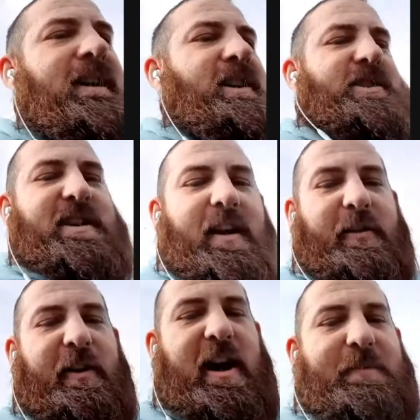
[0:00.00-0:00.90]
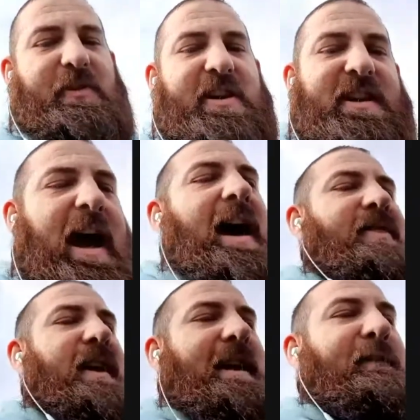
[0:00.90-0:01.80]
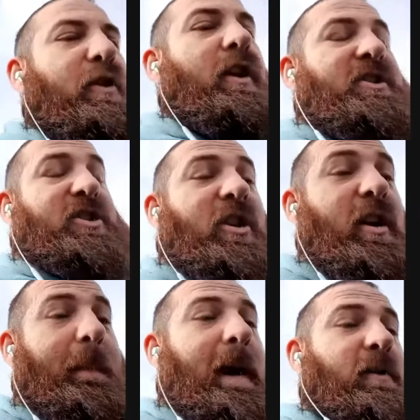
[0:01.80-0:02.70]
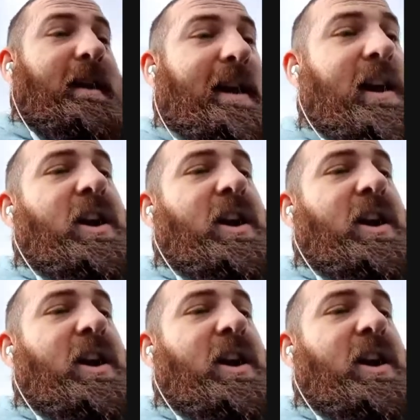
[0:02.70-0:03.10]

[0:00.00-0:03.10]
So you got 30 million net. Then if you also apparently